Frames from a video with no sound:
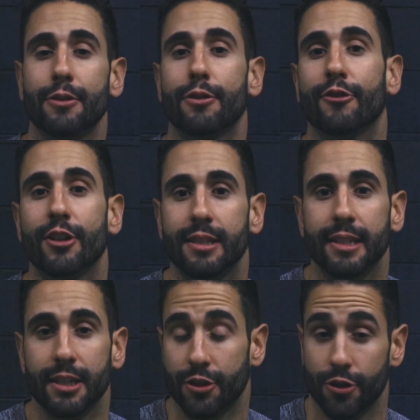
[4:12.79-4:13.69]

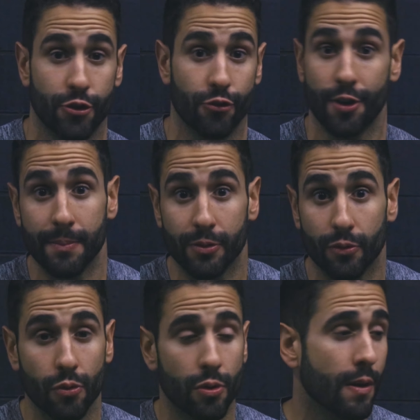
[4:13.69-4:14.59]
University is your dream
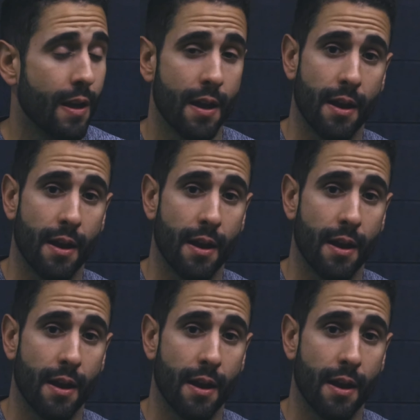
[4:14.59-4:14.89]
school,